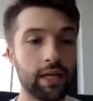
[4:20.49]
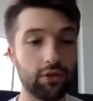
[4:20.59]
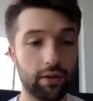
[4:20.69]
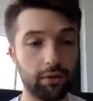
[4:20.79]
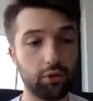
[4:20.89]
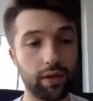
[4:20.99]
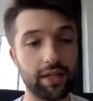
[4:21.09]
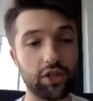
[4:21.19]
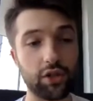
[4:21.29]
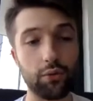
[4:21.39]
So number
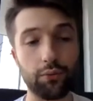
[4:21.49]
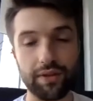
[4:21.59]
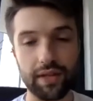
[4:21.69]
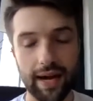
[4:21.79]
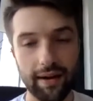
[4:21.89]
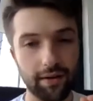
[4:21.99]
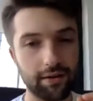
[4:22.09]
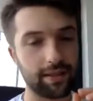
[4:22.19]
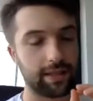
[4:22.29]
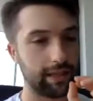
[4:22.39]
22, that
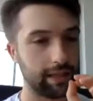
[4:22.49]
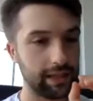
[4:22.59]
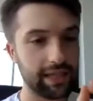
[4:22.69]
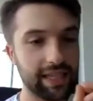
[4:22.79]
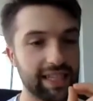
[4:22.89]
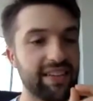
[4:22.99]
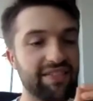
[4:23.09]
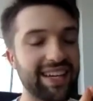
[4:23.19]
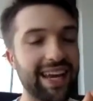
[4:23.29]
hurts the living